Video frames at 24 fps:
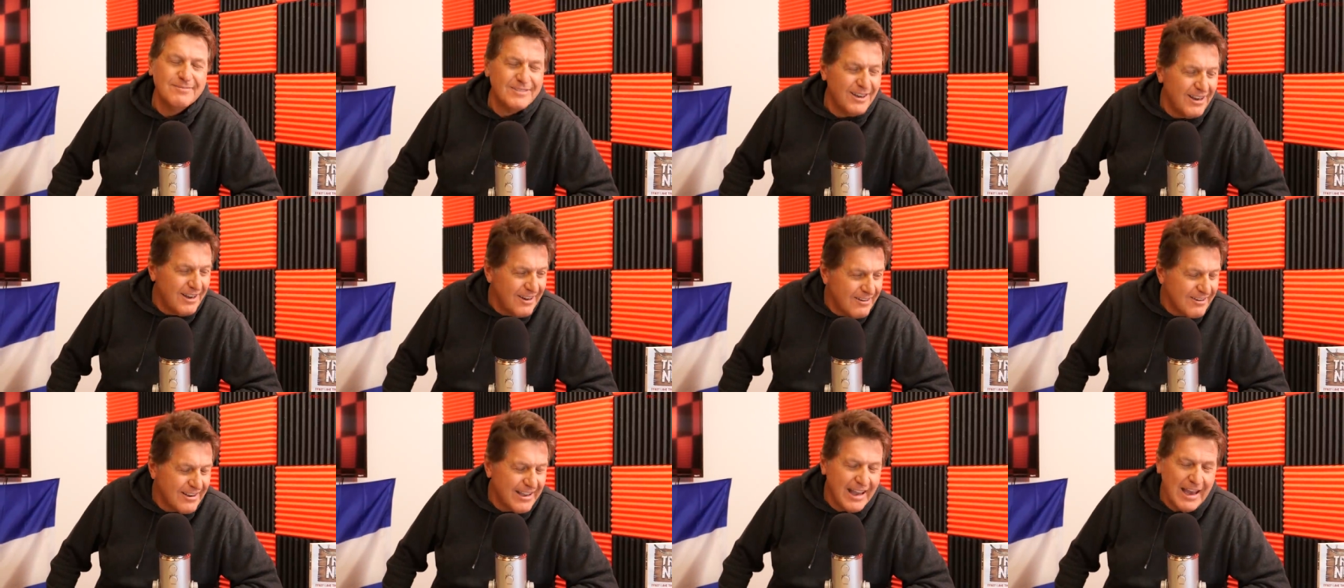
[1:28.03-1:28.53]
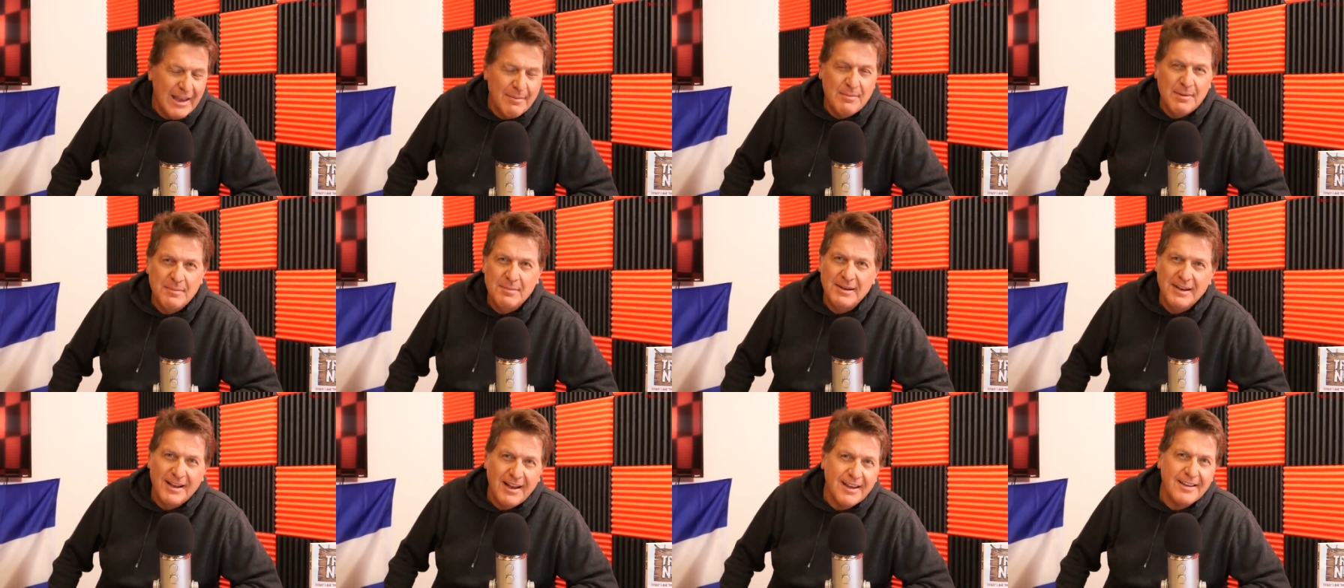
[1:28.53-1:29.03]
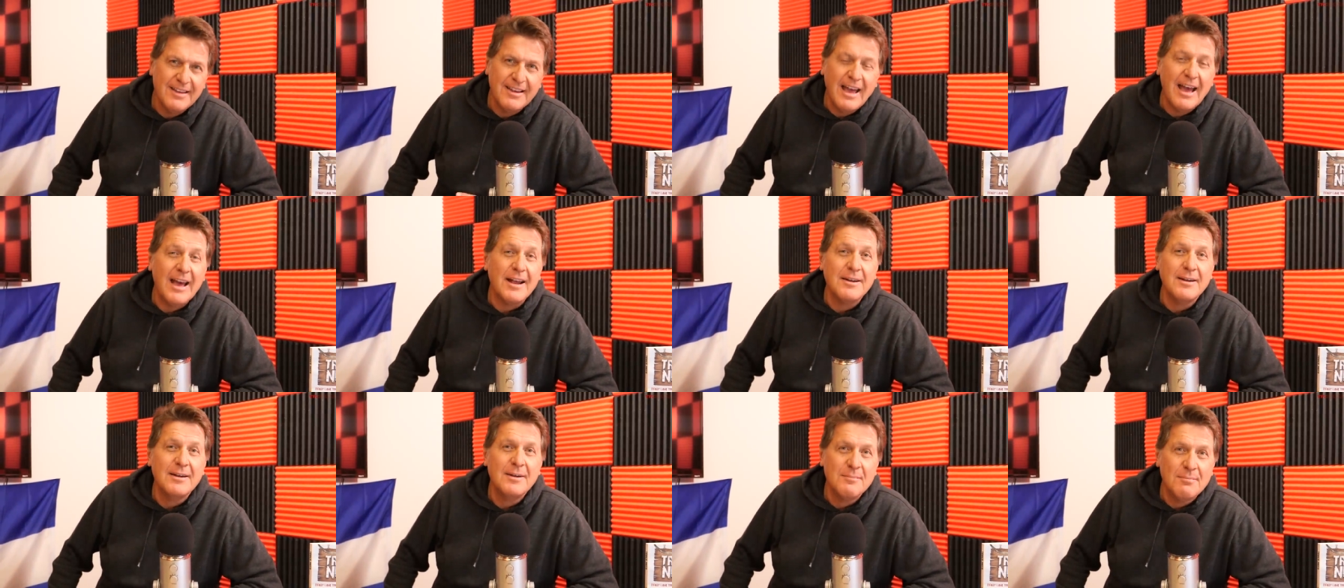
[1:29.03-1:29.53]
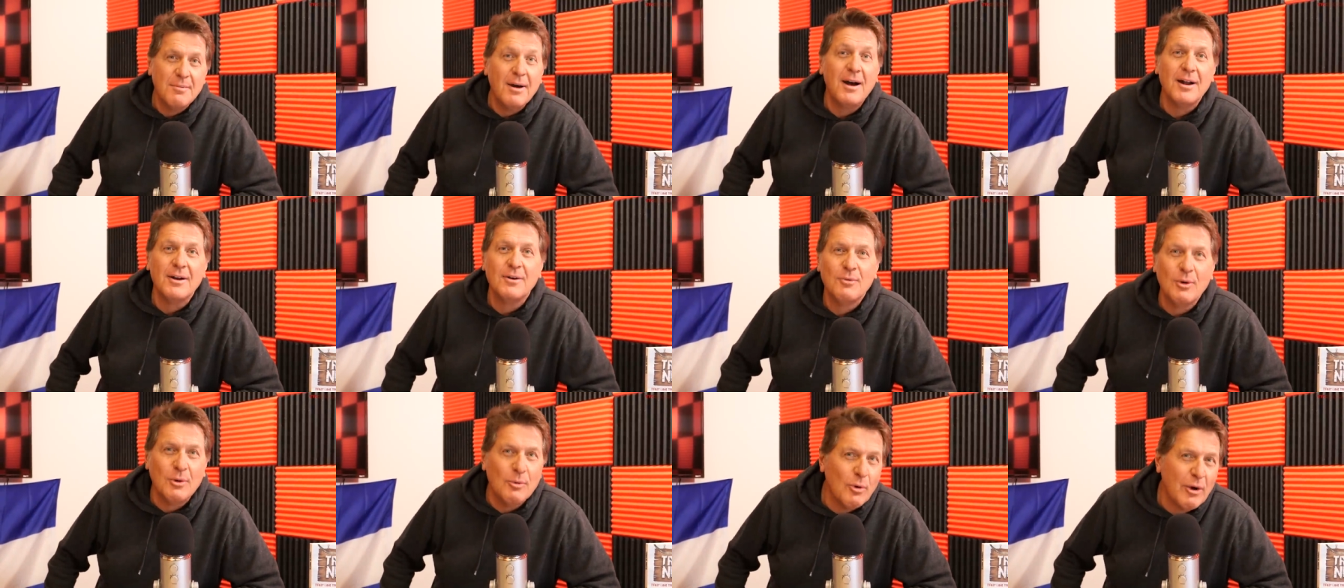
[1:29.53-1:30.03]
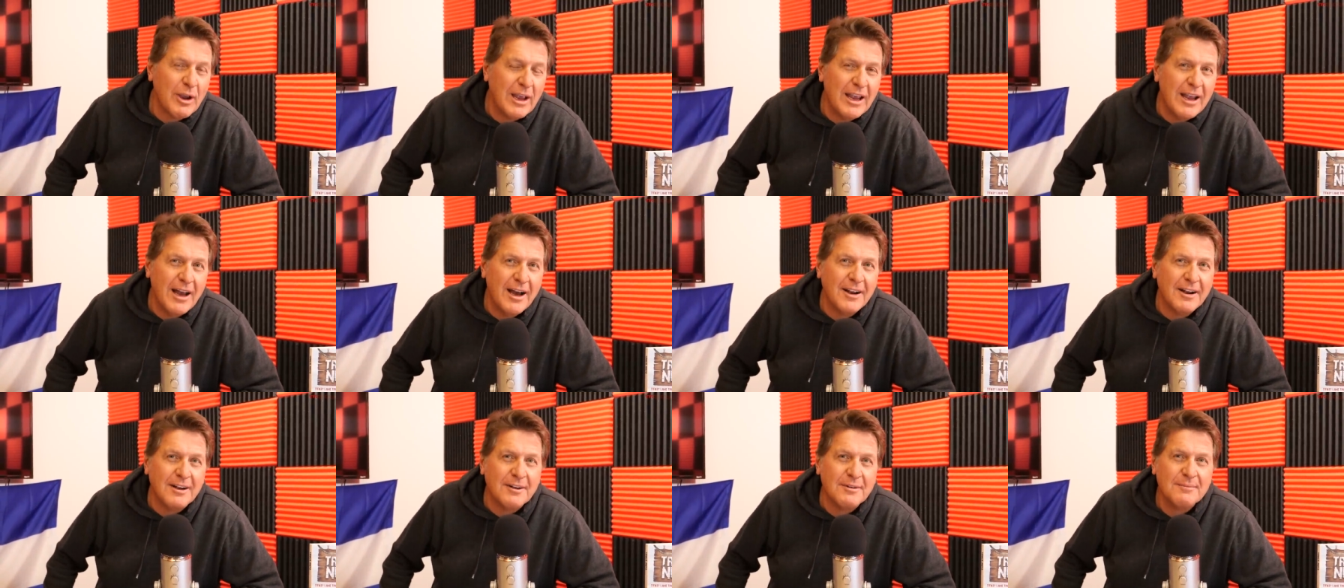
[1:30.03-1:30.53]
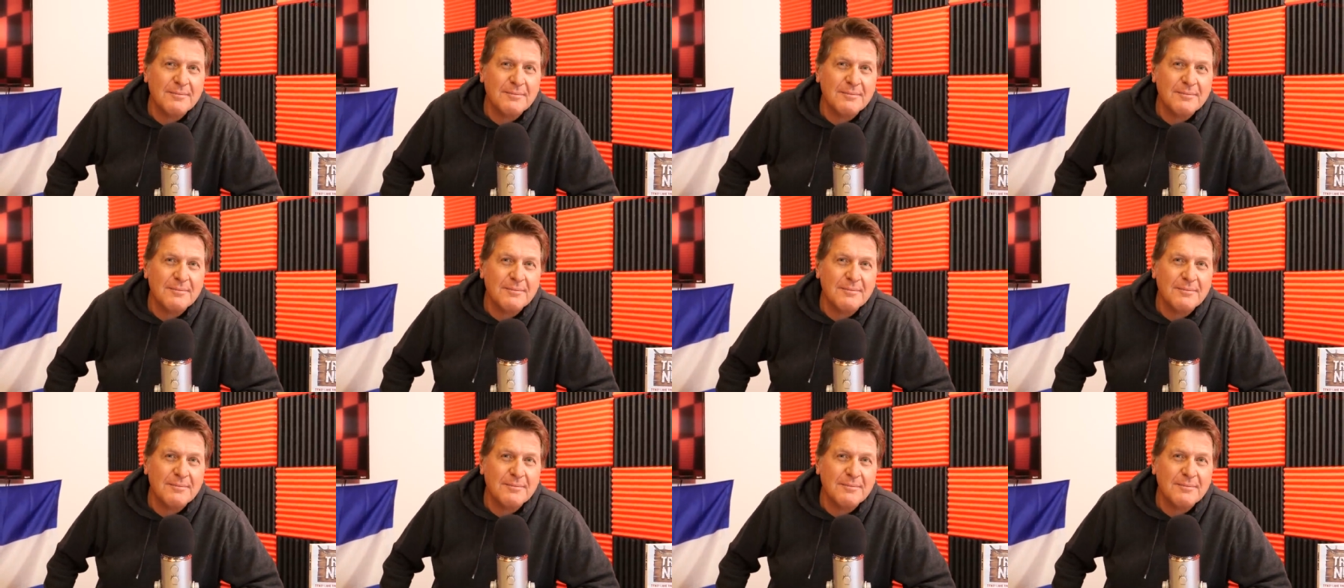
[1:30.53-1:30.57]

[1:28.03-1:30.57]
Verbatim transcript: Okay, maybe not yet, but we're working on it.